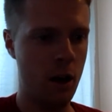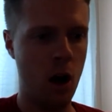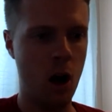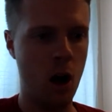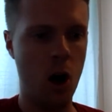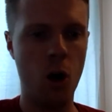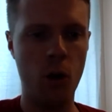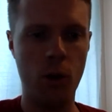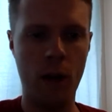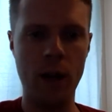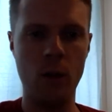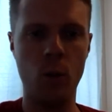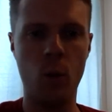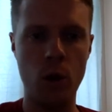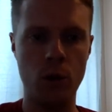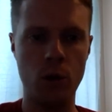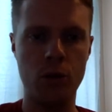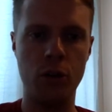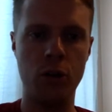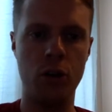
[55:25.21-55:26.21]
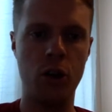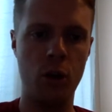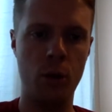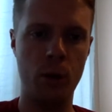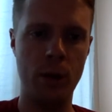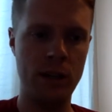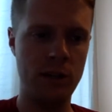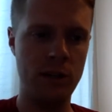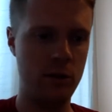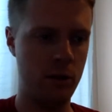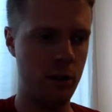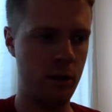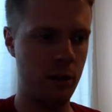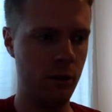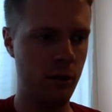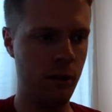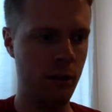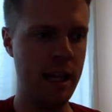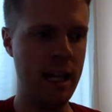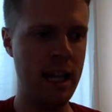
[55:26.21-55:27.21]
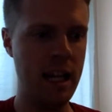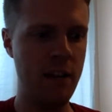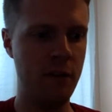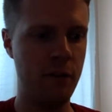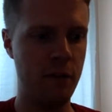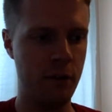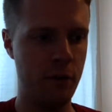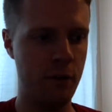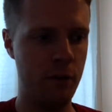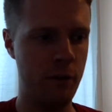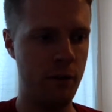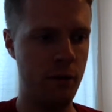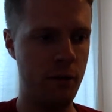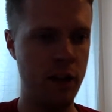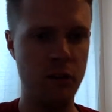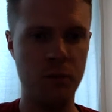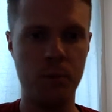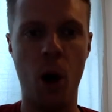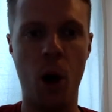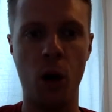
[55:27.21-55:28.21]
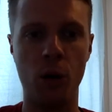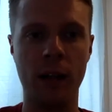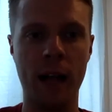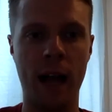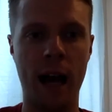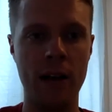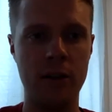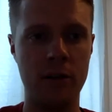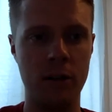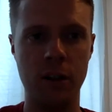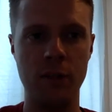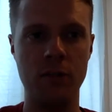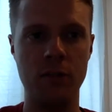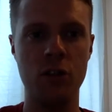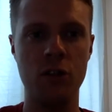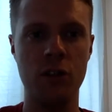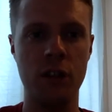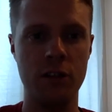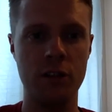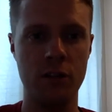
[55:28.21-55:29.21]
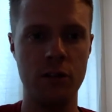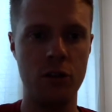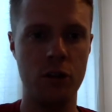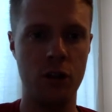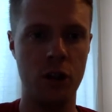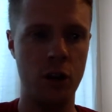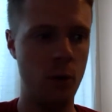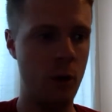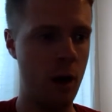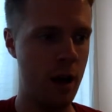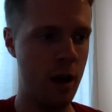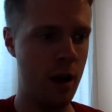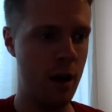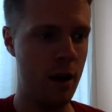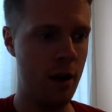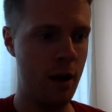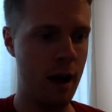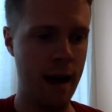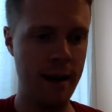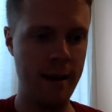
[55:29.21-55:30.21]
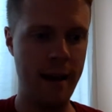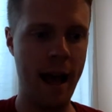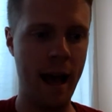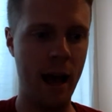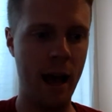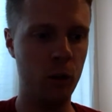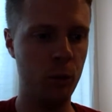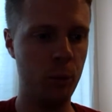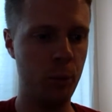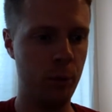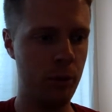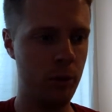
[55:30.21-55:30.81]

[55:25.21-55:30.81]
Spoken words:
All they want to do is leave this podcast that they've just listened to and help